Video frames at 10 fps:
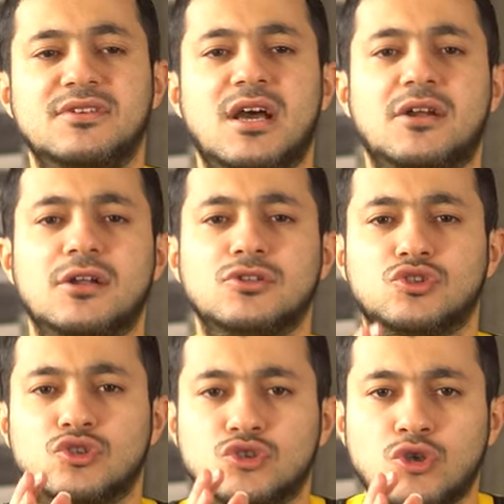They are
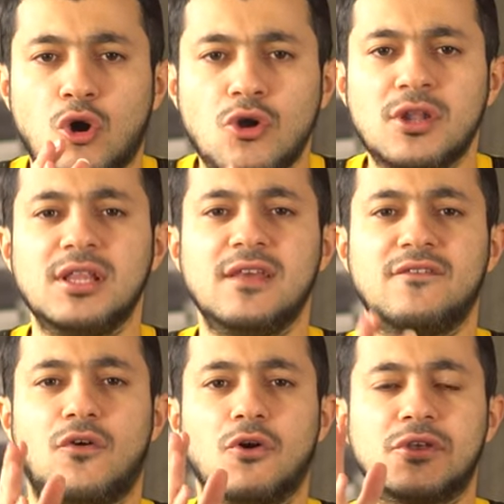totally
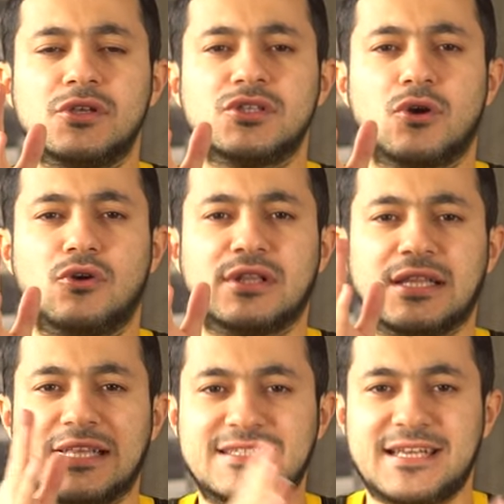focused on
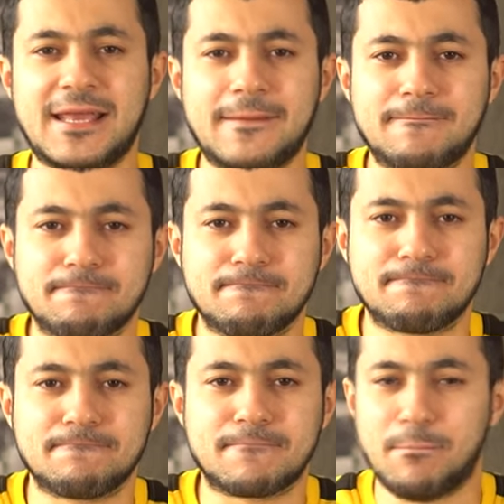listening,
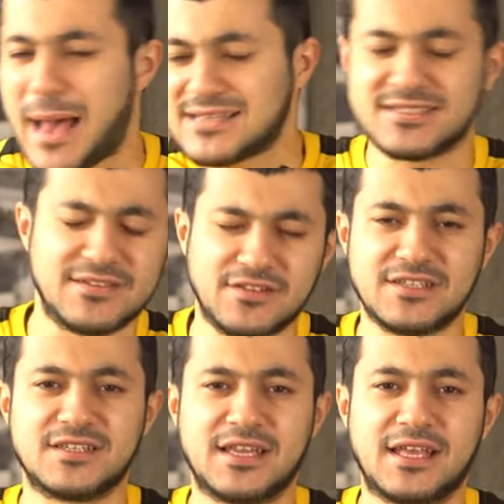massive
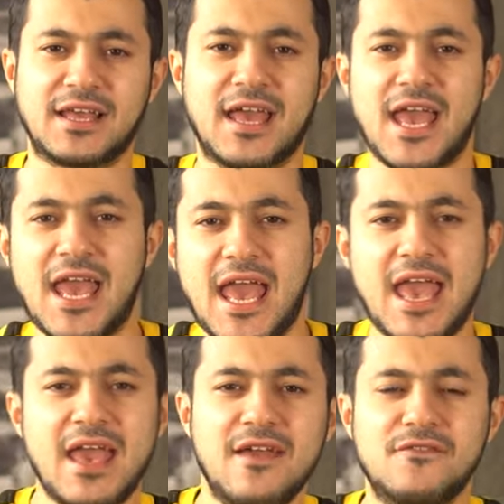listening,
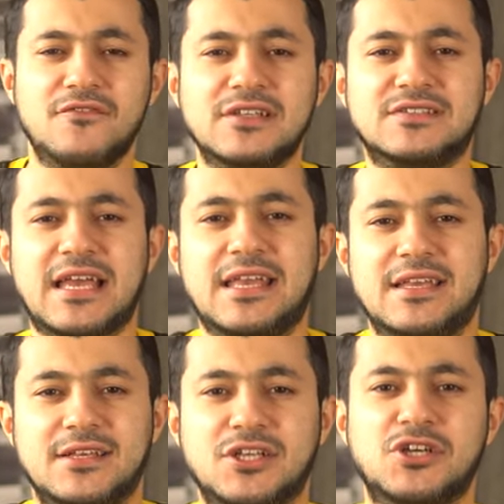every
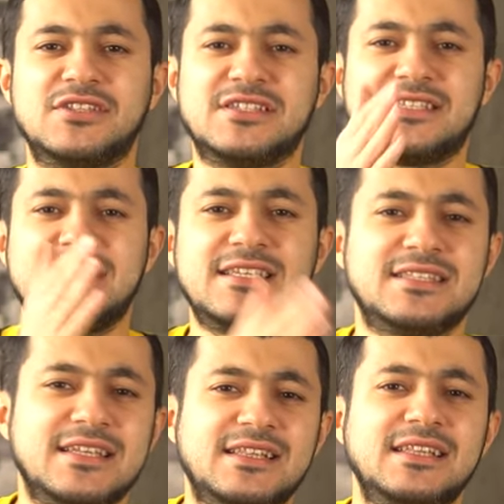day,
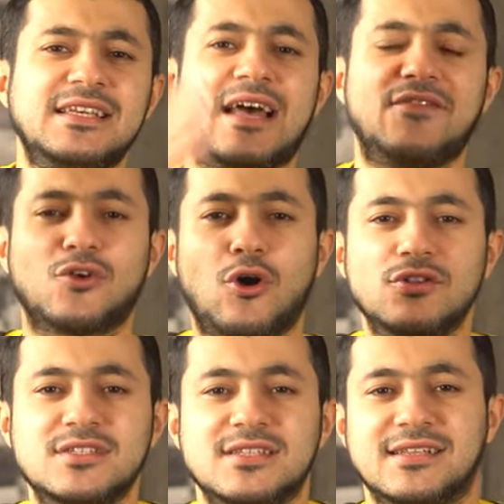consistently and
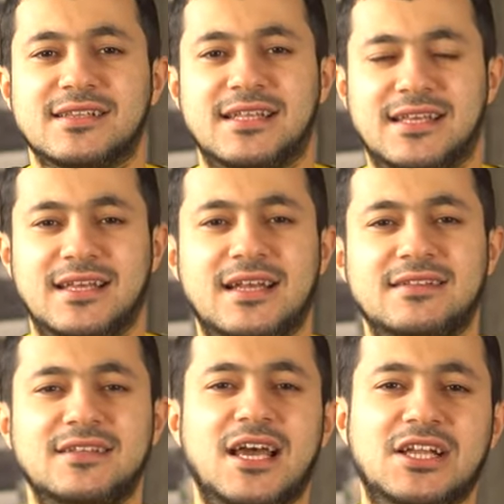constantly
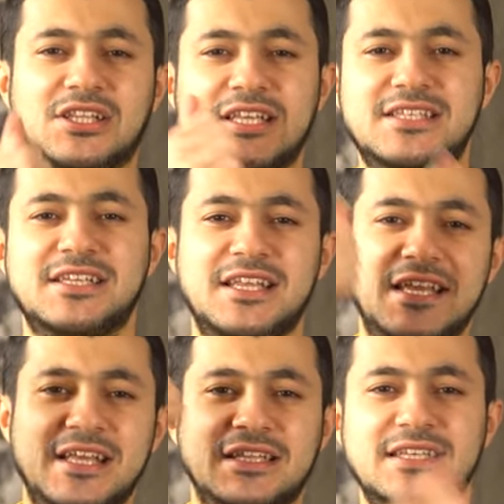They are
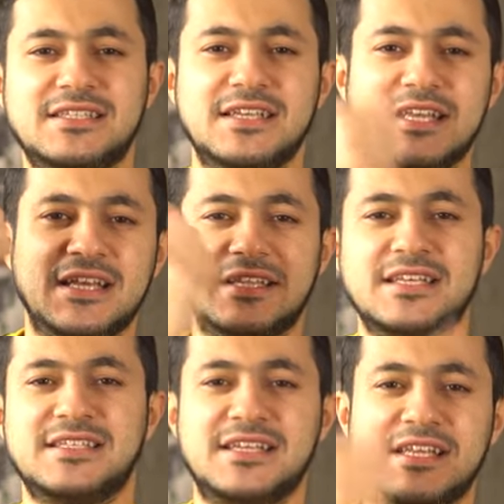listening
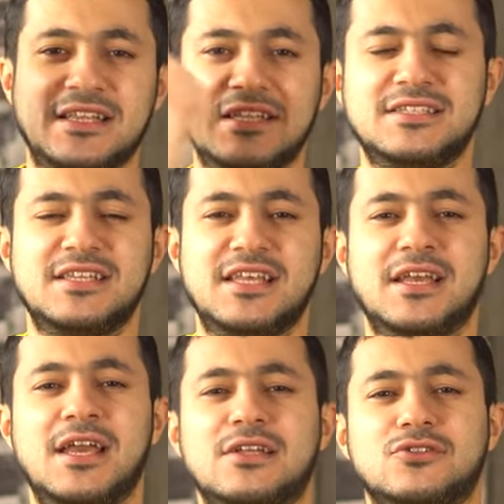
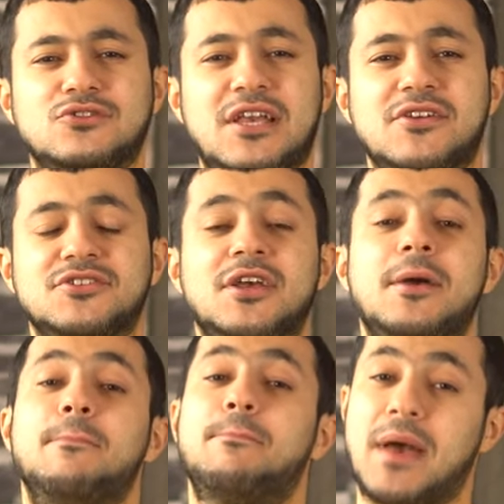to their
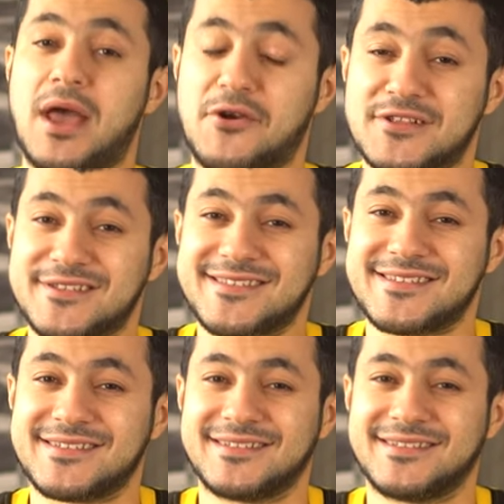
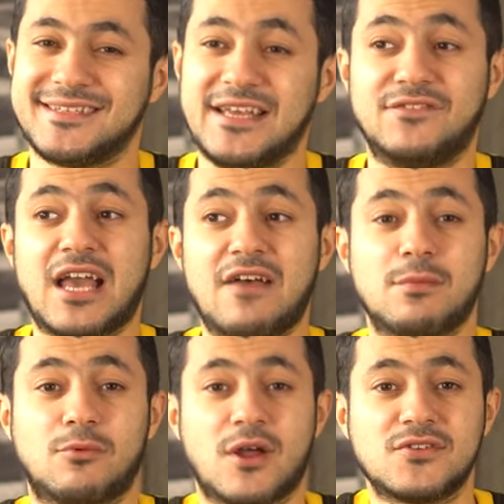parents. If they have
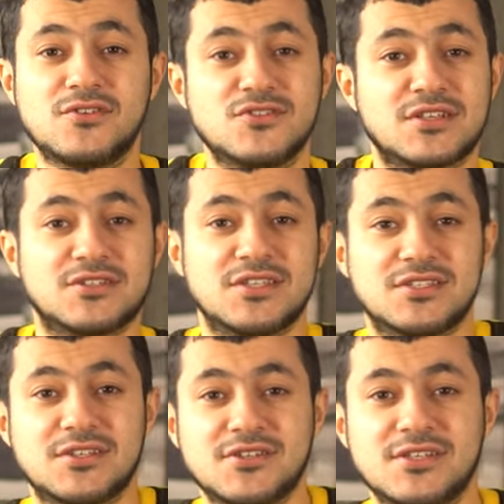a brothers and
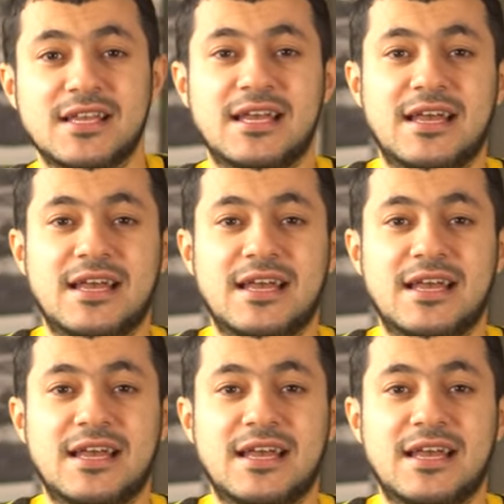sisters,